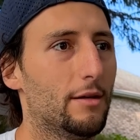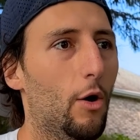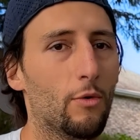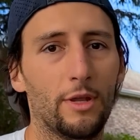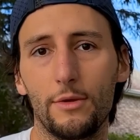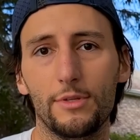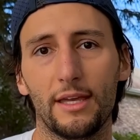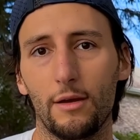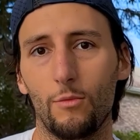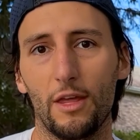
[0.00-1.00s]
only
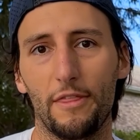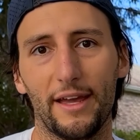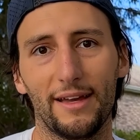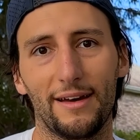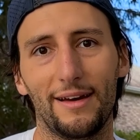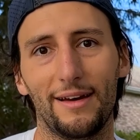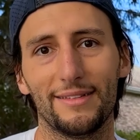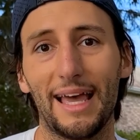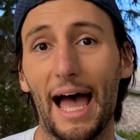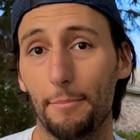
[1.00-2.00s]
using it with like a
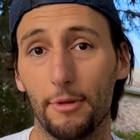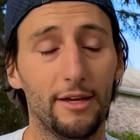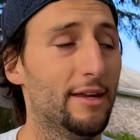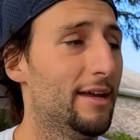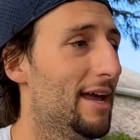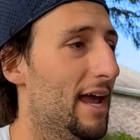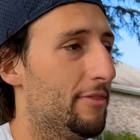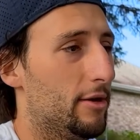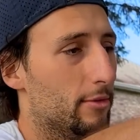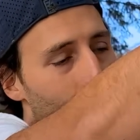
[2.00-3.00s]
tablet, and
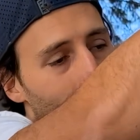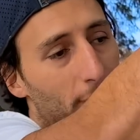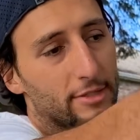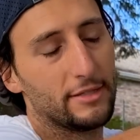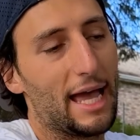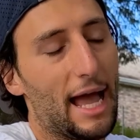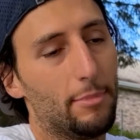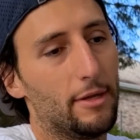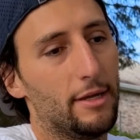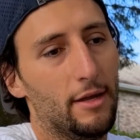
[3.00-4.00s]
they will mount the
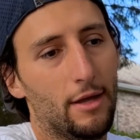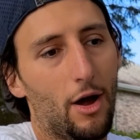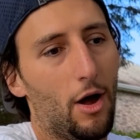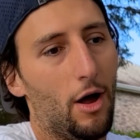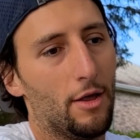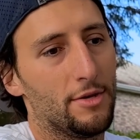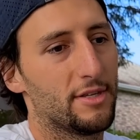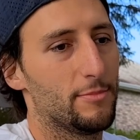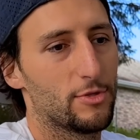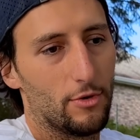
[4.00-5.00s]
tablet on
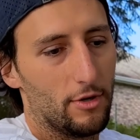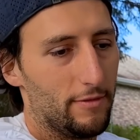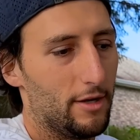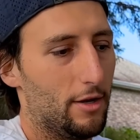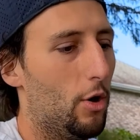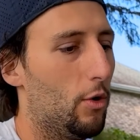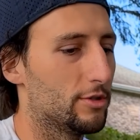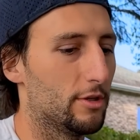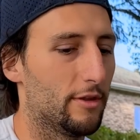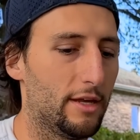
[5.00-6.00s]
some sort of a
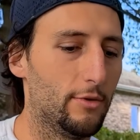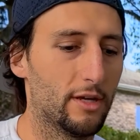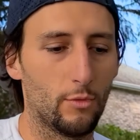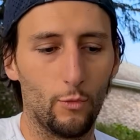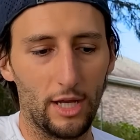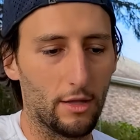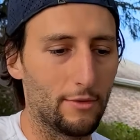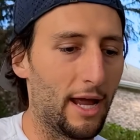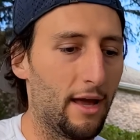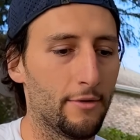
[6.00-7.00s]
holder that you can wheel
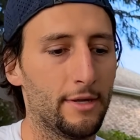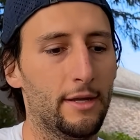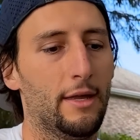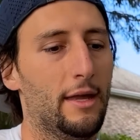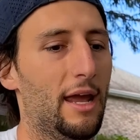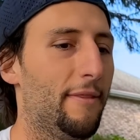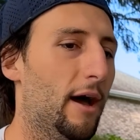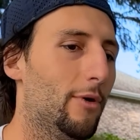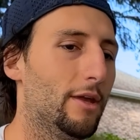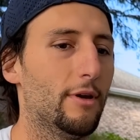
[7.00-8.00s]
around, and
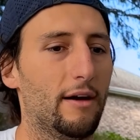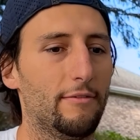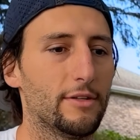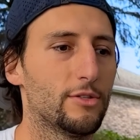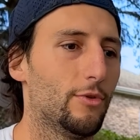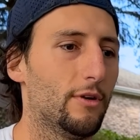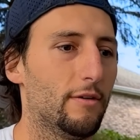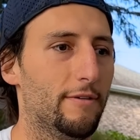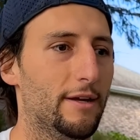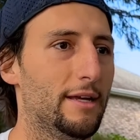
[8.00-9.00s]
that way you have a sort of